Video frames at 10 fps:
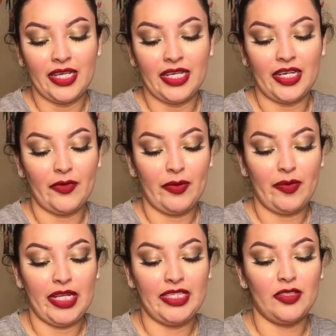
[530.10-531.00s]
gonna
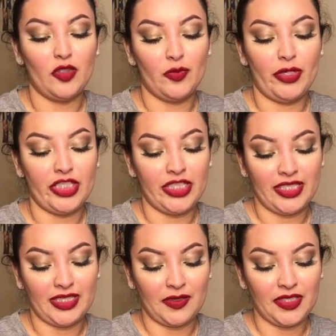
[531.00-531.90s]
replace those
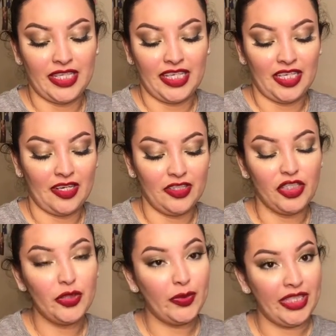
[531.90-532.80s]
purchases I was thinking on
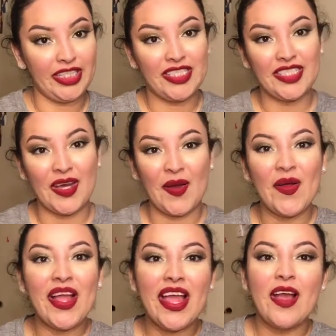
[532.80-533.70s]
doing. So
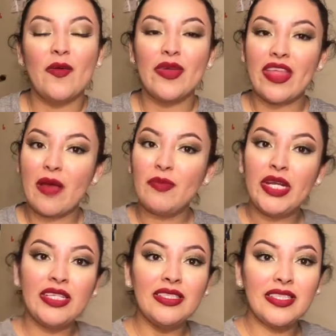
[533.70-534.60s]
with that
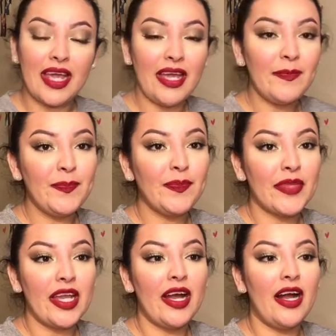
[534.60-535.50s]
being said,
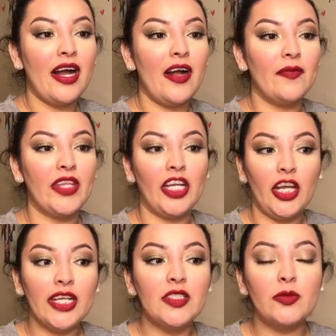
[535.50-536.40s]
um, thank
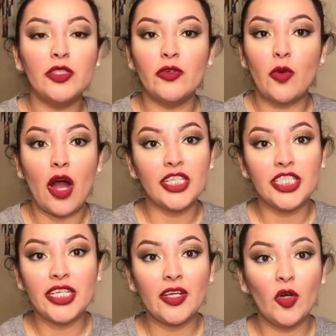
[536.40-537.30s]
you guys so much for
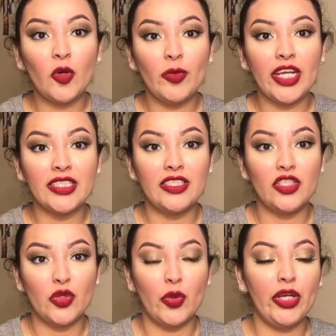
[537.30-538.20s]
watching. I hope you guys
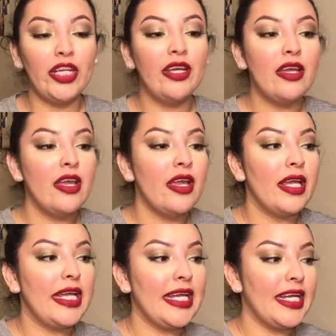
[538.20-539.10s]
enjoyed
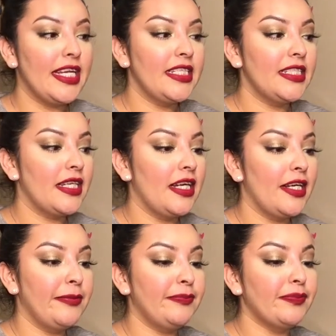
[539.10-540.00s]
and
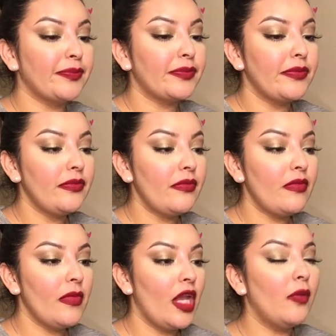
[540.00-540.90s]
um,
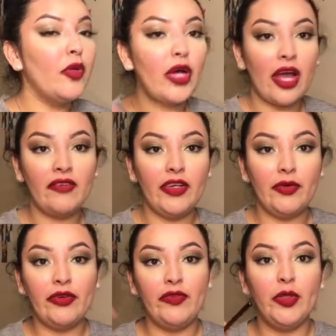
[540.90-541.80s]
I will have a
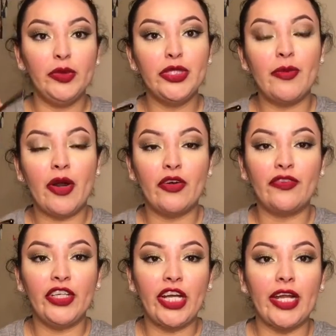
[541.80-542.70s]
review tomorrow
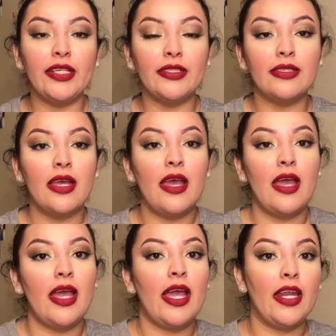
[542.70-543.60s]
for you guys.
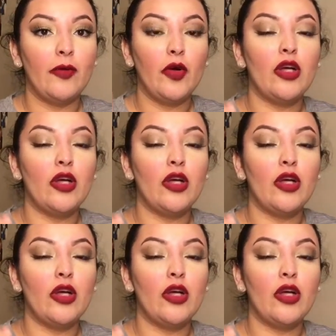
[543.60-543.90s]
And I will